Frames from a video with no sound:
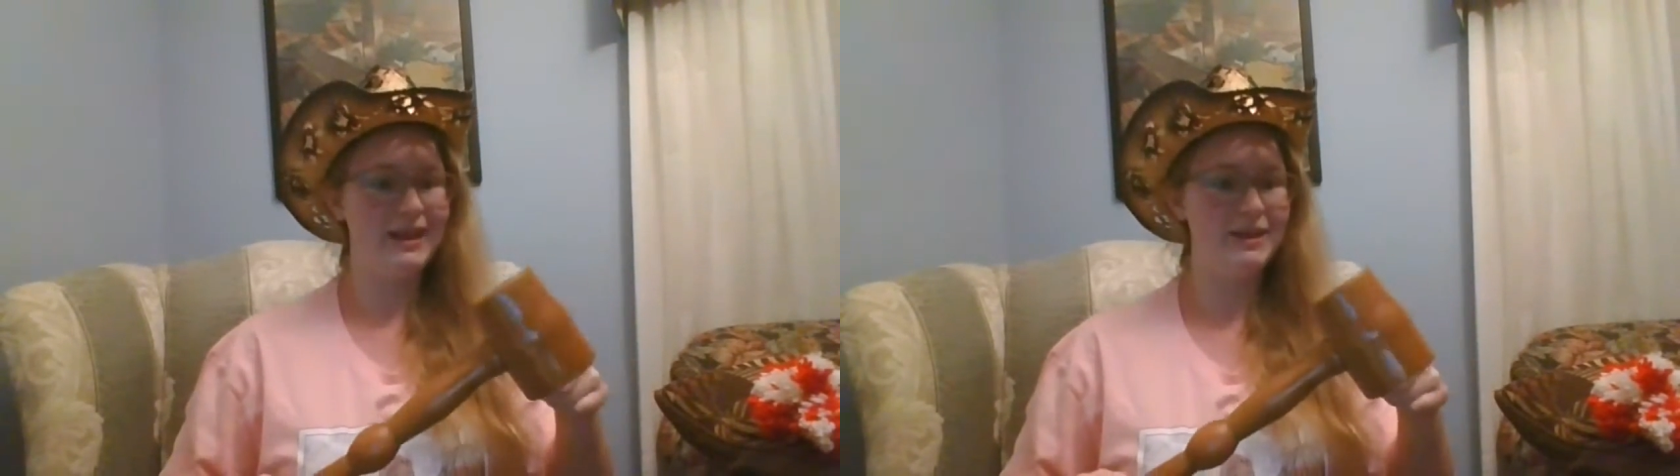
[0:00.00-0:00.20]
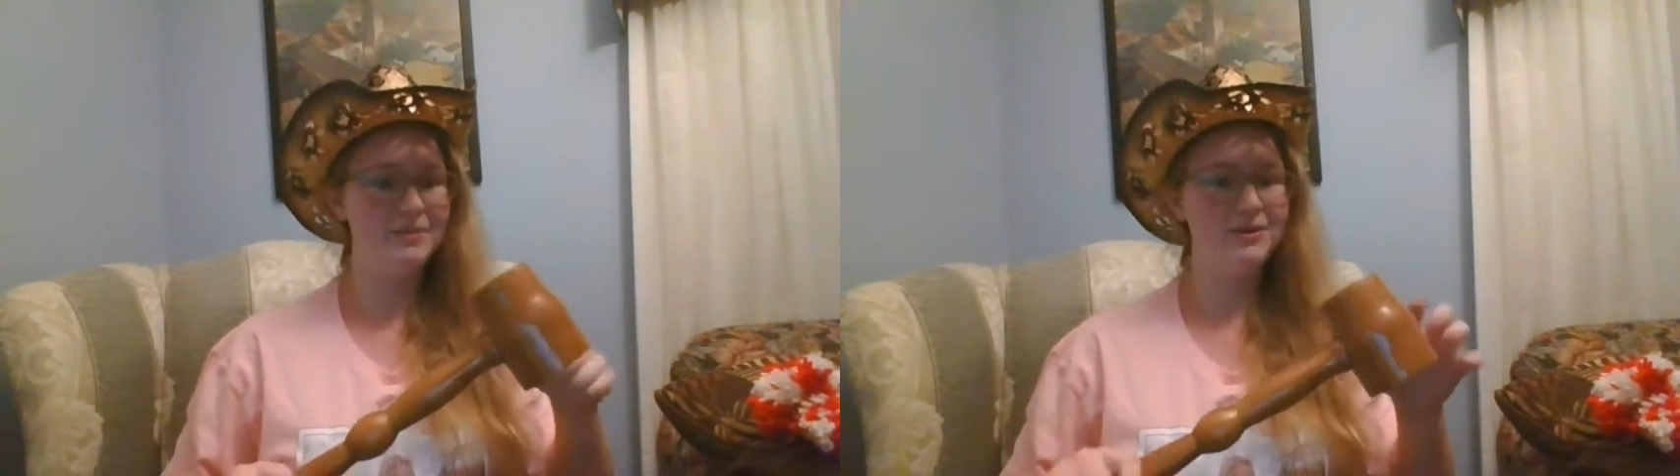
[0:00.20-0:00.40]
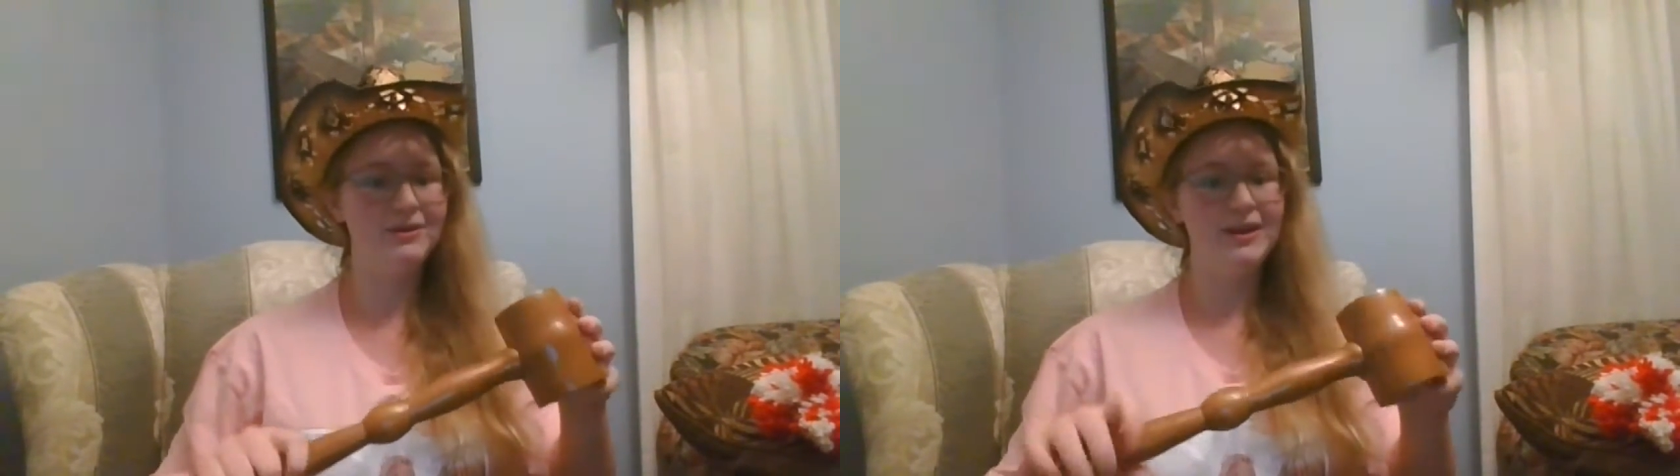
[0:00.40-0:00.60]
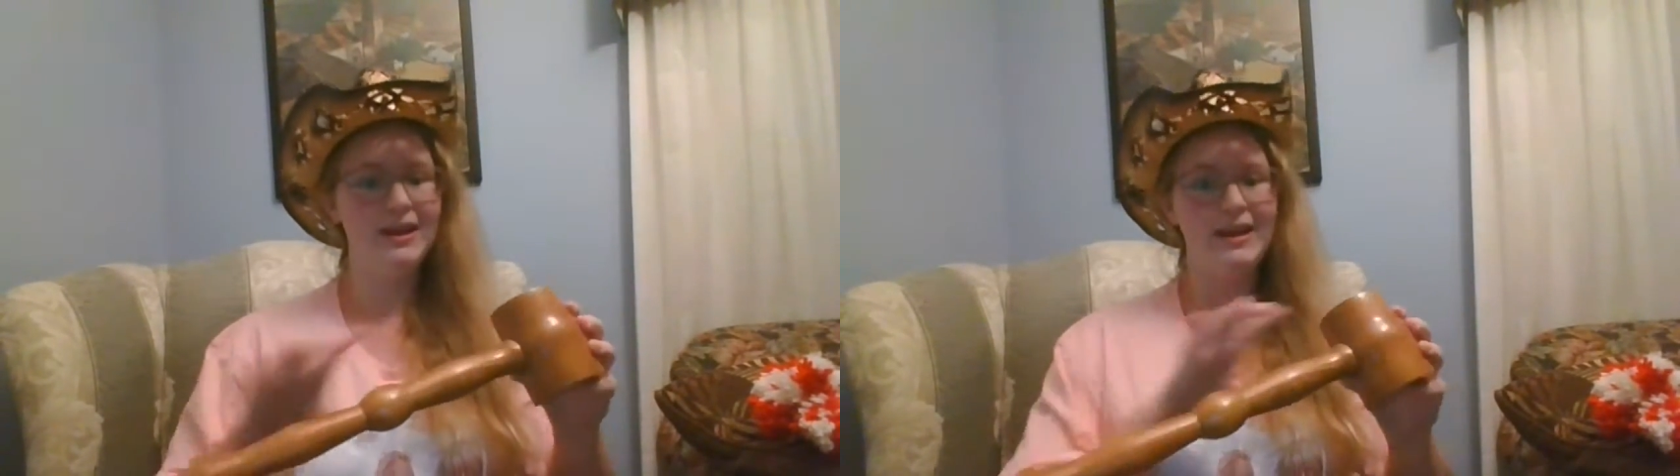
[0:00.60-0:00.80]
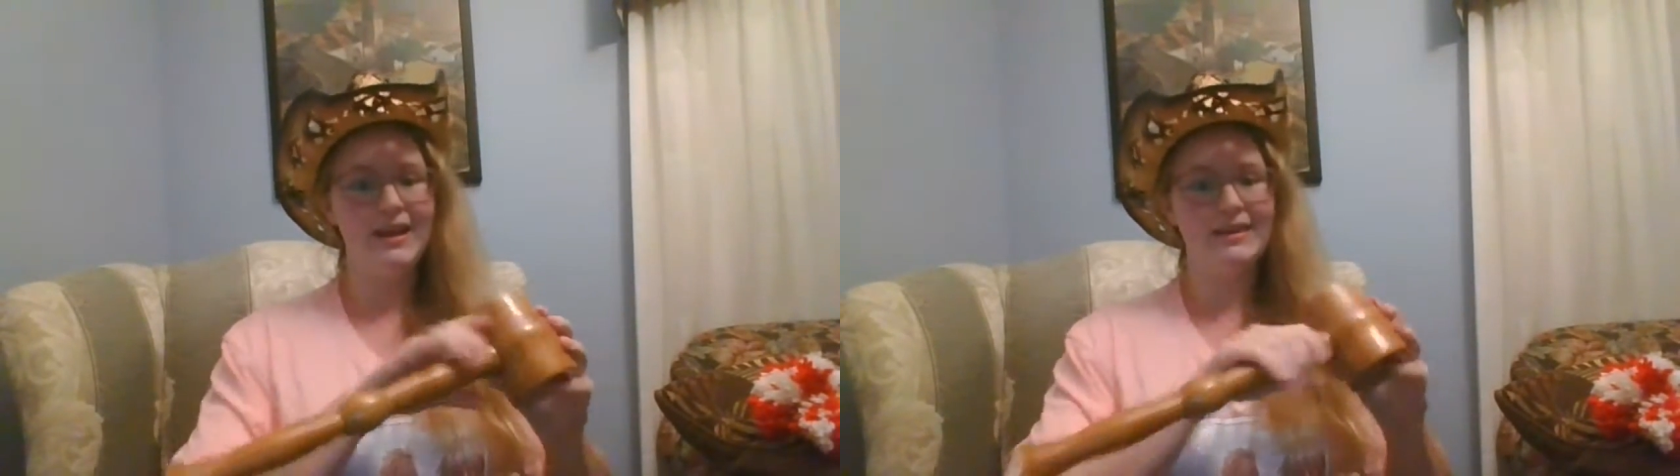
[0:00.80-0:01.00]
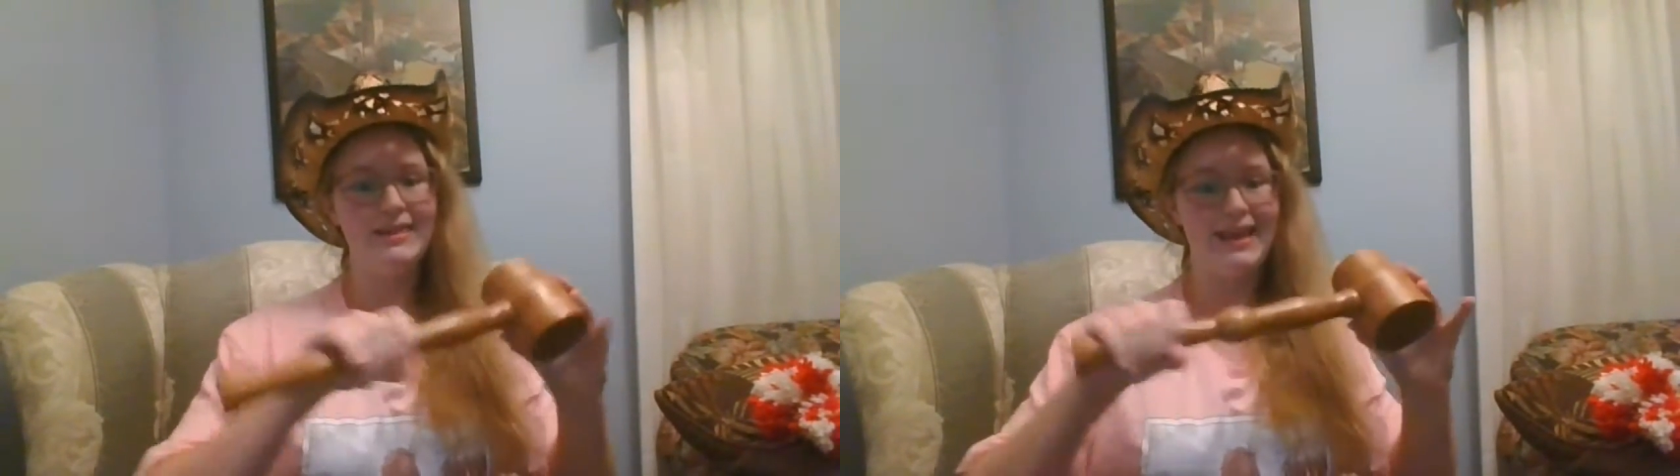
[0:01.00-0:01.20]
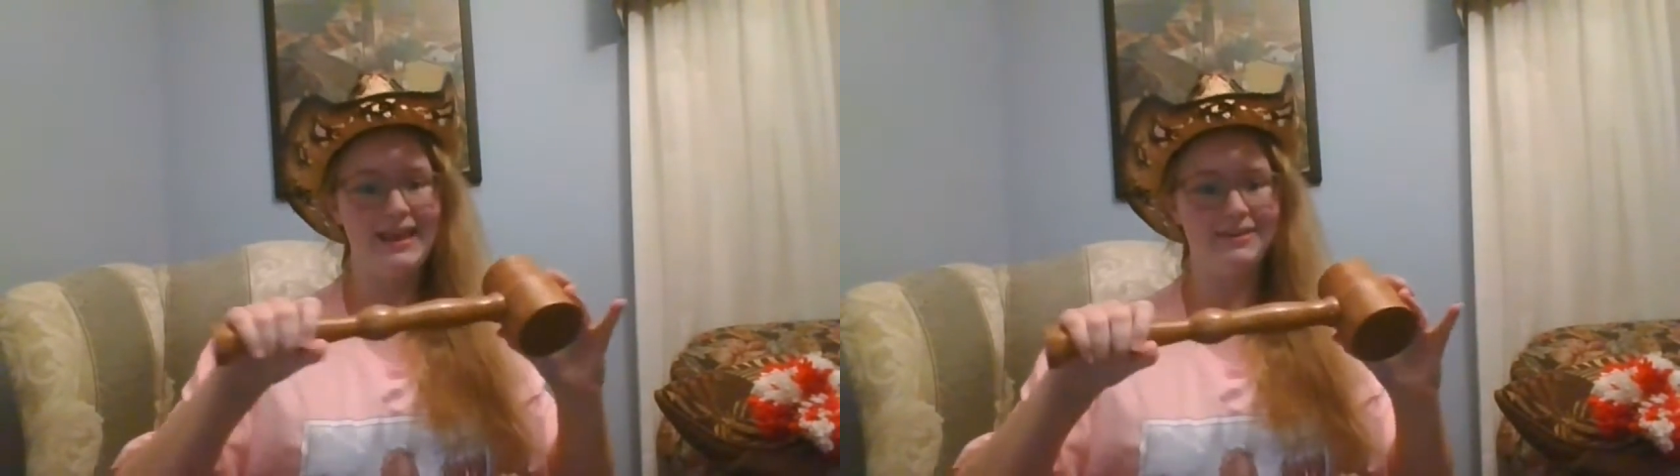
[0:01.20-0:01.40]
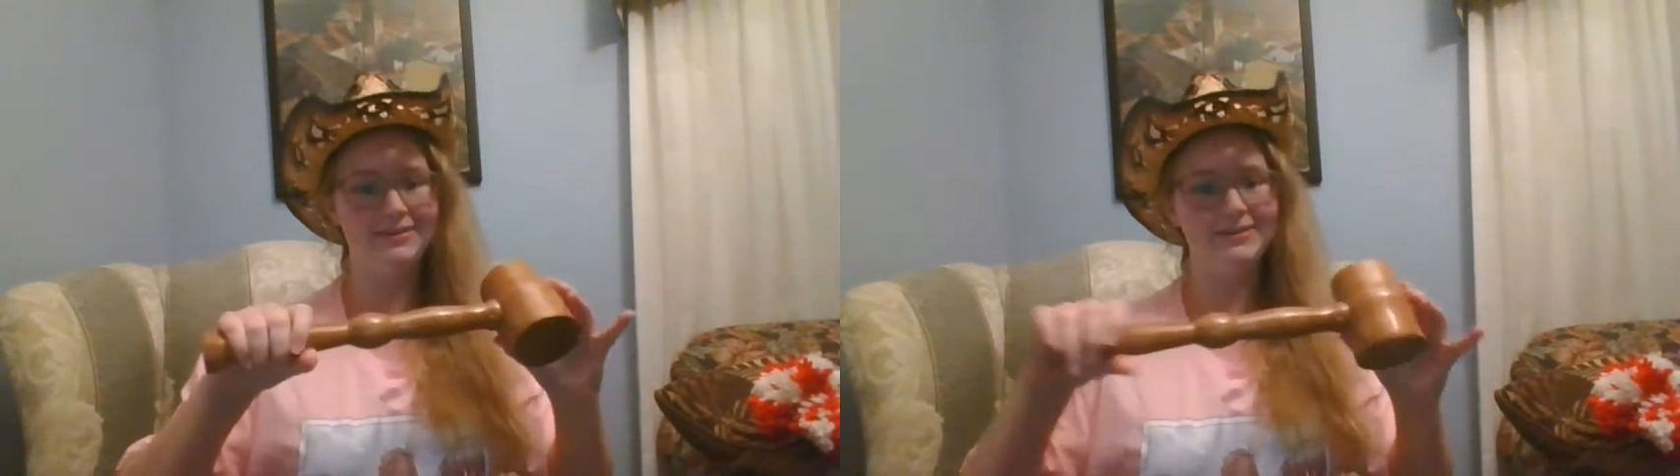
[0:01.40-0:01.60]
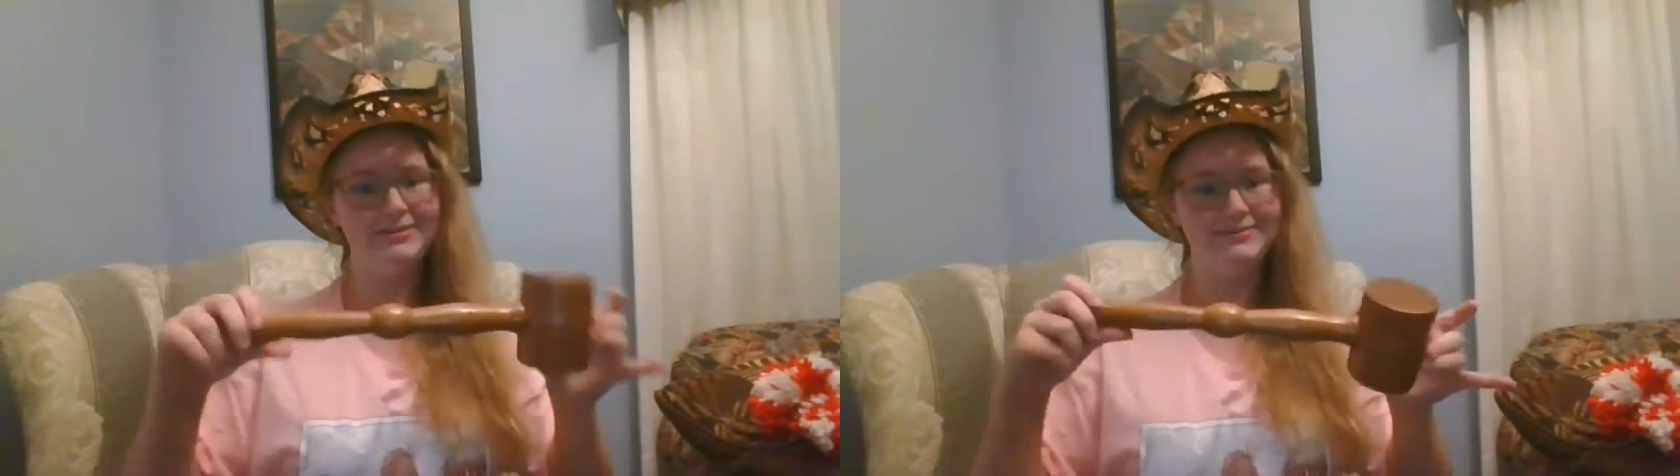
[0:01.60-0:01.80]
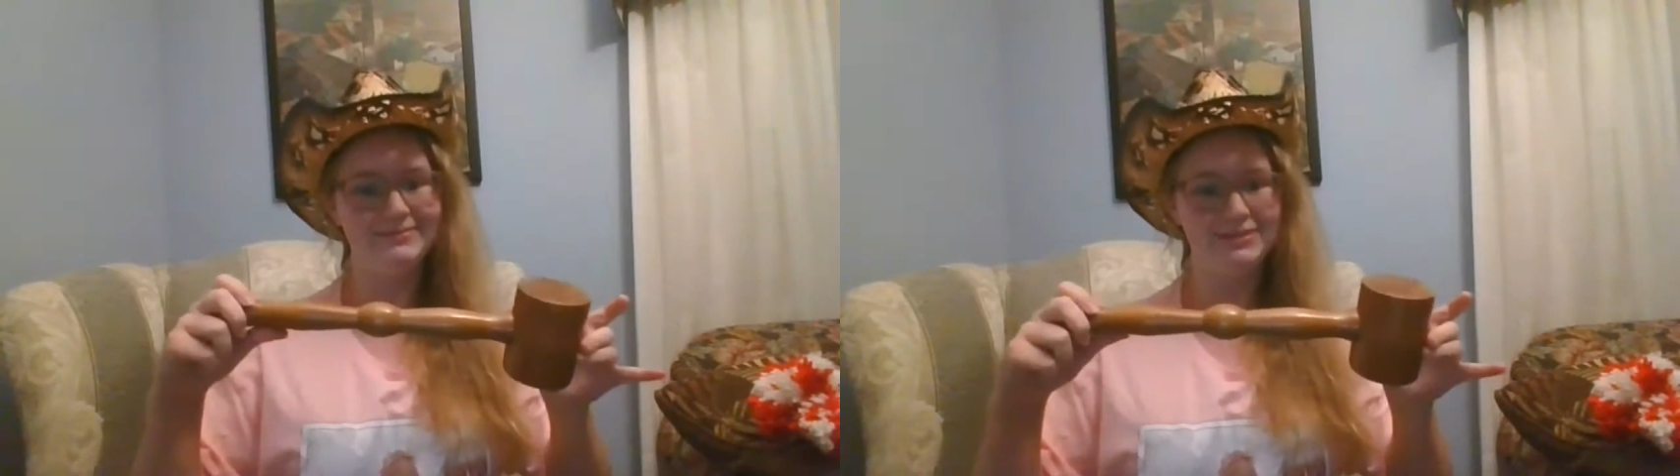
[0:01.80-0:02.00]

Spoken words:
hammer and the handle.